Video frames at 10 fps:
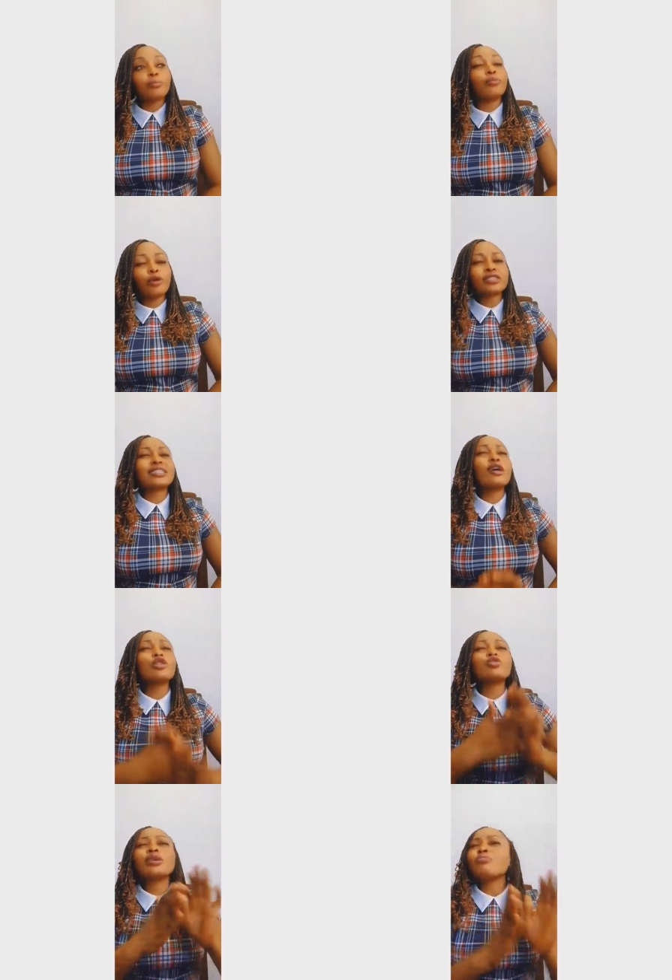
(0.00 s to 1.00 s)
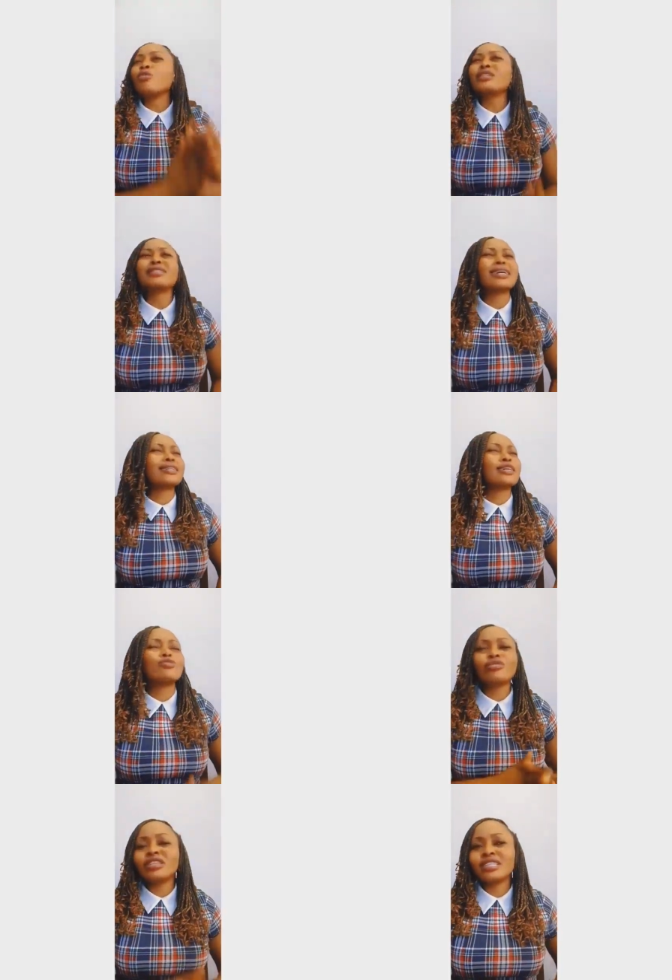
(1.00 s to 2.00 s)
But that was when money
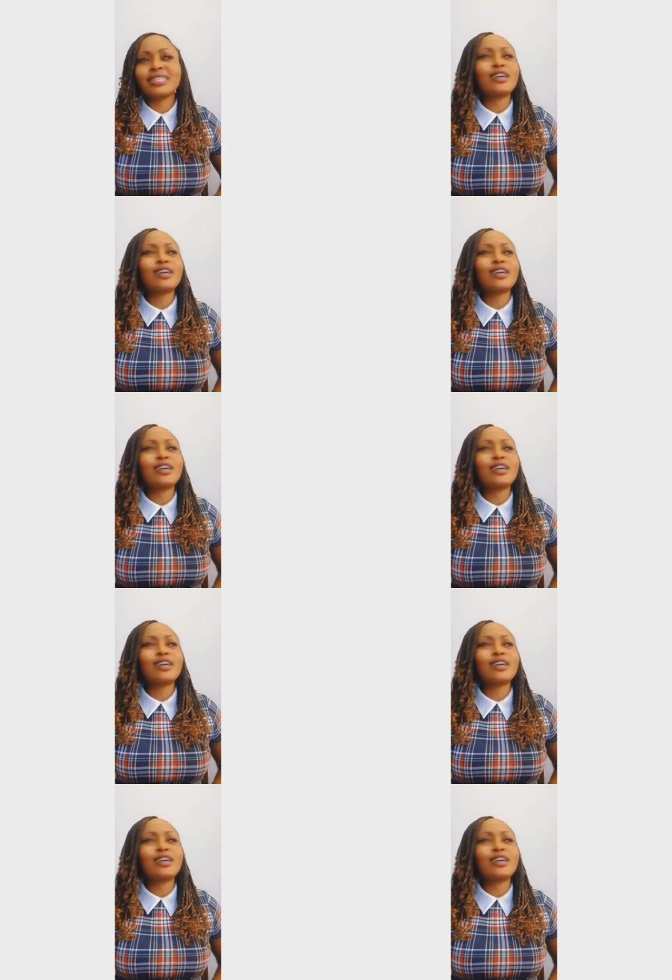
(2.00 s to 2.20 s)
started rolling in.